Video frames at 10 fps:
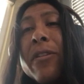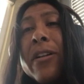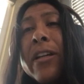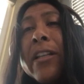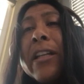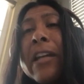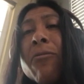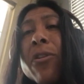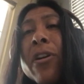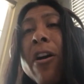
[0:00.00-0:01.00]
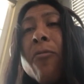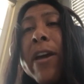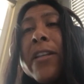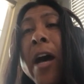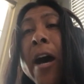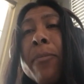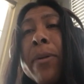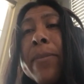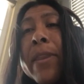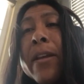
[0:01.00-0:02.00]
in the tarot card wakes up
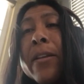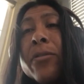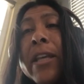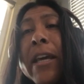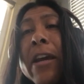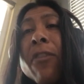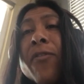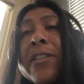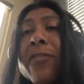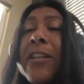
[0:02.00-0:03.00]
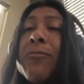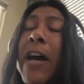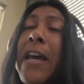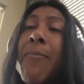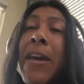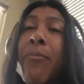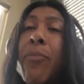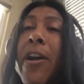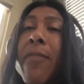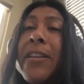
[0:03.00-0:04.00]
to take care of itself. That's why I make a
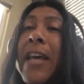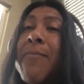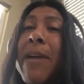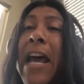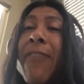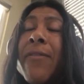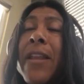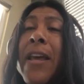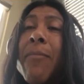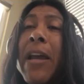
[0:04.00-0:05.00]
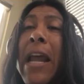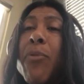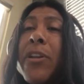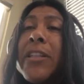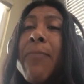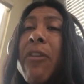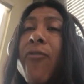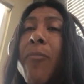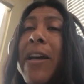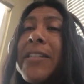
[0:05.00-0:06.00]
prayer every day in my life. May life protect me
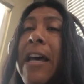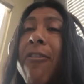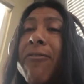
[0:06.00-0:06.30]
from myself.